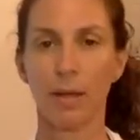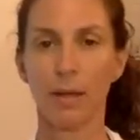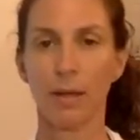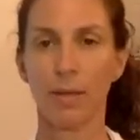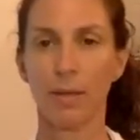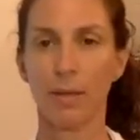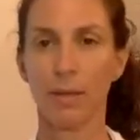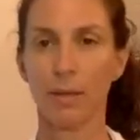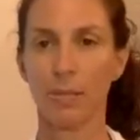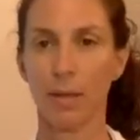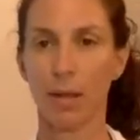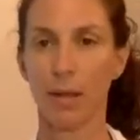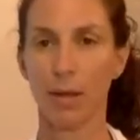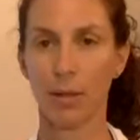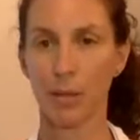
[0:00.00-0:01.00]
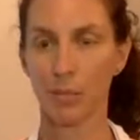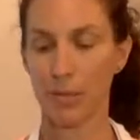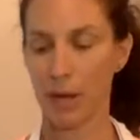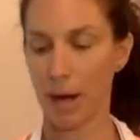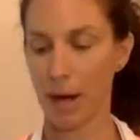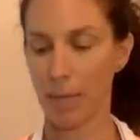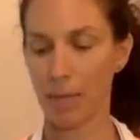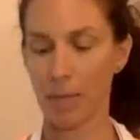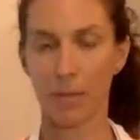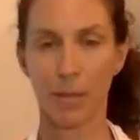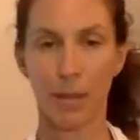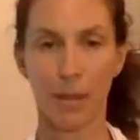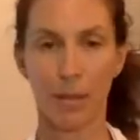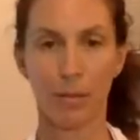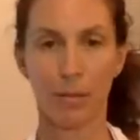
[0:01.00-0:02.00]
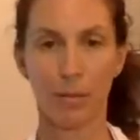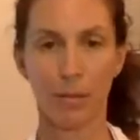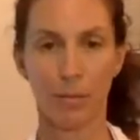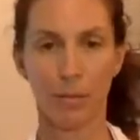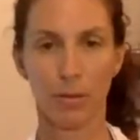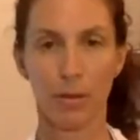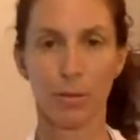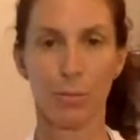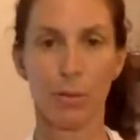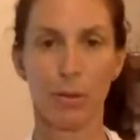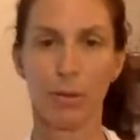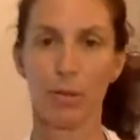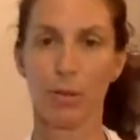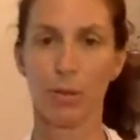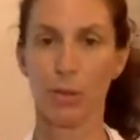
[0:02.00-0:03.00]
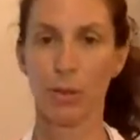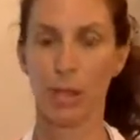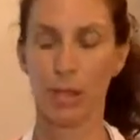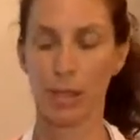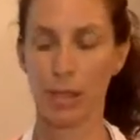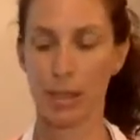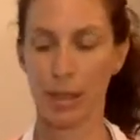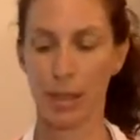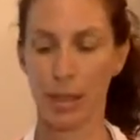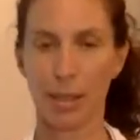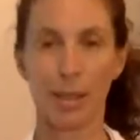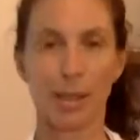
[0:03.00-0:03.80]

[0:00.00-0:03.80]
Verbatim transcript: the recipe calls for apple peel, just push those to the side.